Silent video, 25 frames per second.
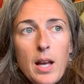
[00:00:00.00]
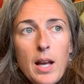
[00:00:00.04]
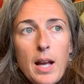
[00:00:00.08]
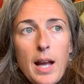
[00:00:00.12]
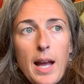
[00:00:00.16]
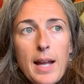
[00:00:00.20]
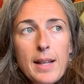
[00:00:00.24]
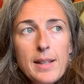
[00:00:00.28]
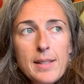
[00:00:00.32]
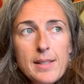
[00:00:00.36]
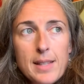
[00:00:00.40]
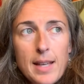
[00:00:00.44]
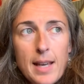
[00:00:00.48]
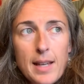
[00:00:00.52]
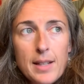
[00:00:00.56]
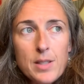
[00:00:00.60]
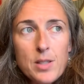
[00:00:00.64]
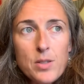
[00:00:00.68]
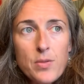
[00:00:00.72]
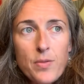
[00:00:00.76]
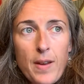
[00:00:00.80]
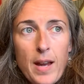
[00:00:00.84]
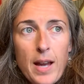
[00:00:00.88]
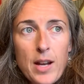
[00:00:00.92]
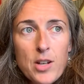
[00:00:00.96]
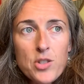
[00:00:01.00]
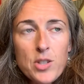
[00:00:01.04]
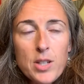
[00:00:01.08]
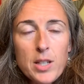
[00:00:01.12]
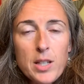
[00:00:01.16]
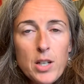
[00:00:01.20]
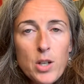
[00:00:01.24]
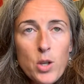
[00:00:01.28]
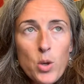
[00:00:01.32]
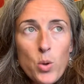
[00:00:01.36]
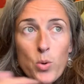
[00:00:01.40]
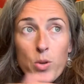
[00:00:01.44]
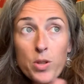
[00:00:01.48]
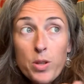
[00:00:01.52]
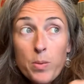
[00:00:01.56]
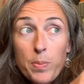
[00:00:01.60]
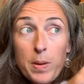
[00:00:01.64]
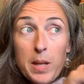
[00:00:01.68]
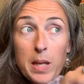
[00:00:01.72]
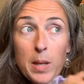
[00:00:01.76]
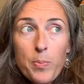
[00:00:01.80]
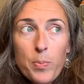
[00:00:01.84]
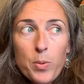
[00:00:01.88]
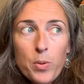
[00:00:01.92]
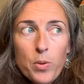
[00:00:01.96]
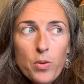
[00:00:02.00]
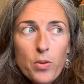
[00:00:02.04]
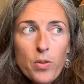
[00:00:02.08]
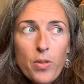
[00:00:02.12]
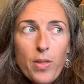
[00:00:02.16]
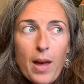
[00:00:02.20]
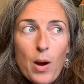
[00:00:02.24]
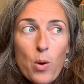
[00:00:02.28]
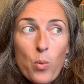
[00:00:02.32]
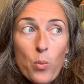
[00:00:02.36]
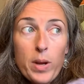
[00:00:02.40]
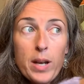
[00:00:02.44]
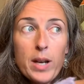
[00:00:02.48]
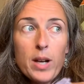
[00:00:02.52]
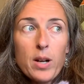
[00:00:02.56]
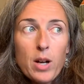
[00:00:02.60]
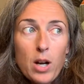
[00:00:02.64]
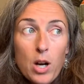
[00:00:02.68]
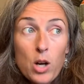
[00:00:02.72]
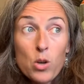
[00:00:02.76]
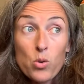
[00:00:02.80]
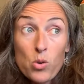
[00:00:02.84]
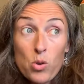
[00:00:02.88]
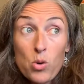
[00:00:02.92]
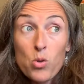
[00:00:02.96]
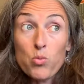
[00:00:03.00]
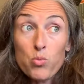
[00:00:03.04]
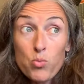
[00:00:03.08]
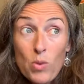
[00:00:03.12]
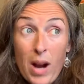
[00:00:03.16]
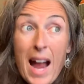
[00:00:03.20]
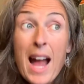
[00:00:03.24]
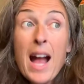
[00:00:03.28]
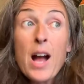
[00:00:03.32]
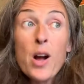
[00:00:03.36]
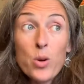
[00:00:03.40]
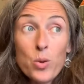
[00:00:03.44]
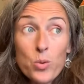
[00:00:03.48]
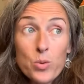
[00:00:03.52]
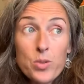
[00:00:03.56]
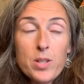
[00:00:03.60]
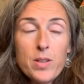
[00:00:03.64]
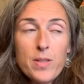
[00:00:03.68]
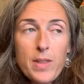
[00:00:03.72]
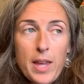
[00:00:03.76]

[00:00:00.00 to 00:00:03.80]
and satisfaction, and who are the people that we are around